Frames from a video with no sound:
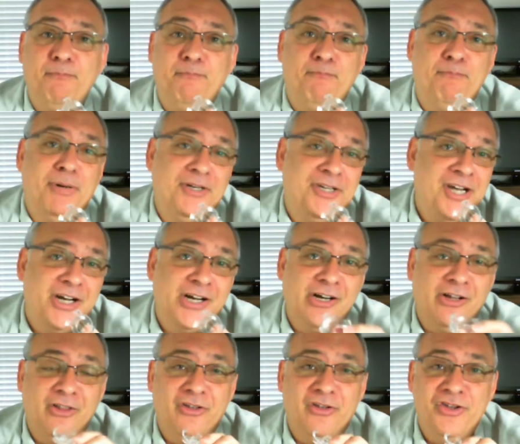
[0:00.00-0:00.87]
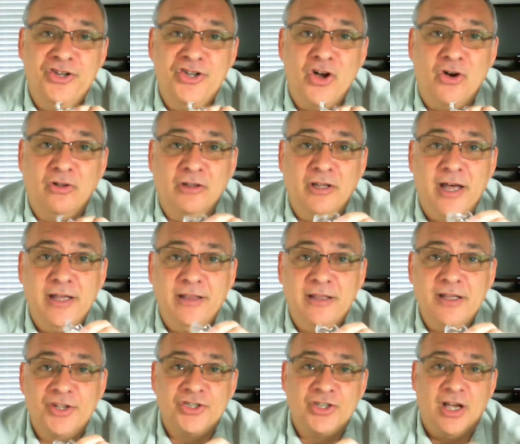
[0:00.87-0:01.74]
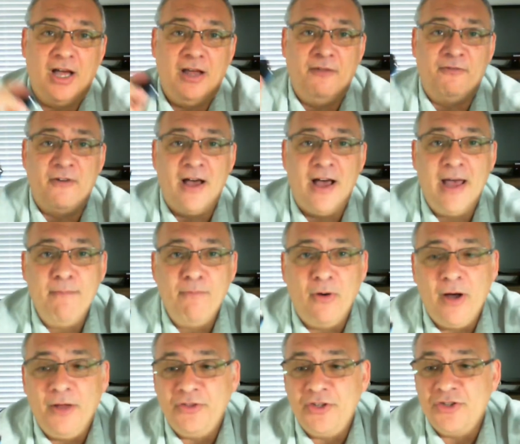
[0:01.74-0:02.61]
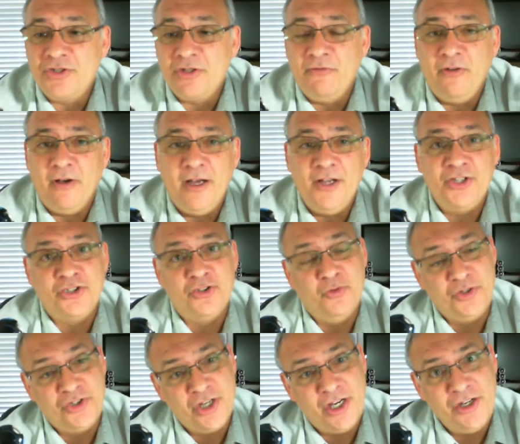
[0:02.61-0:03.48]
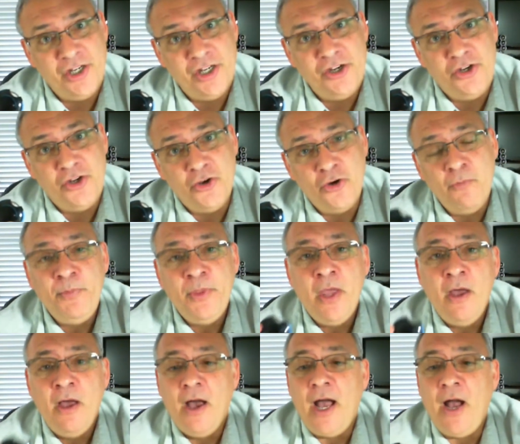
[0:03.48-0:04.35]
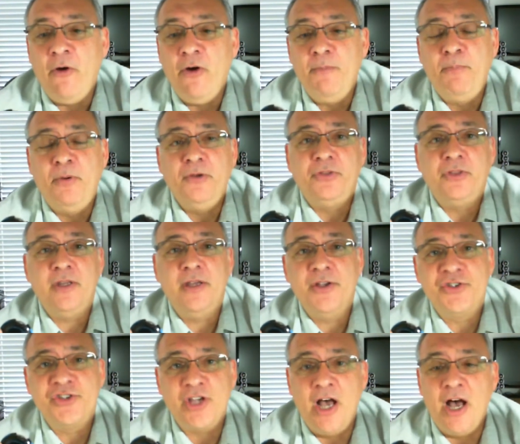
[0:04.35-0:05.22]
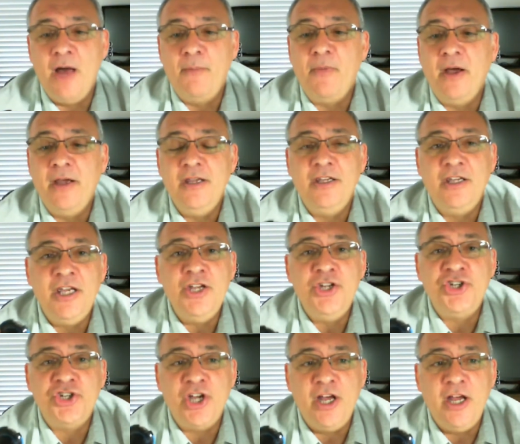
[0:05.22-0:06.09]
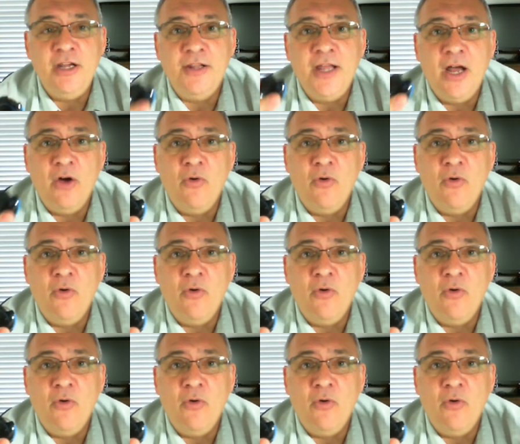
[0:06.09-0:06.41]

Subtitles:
particularly don't like this. If I bought this device, which I did do, I would put this on my keychain. That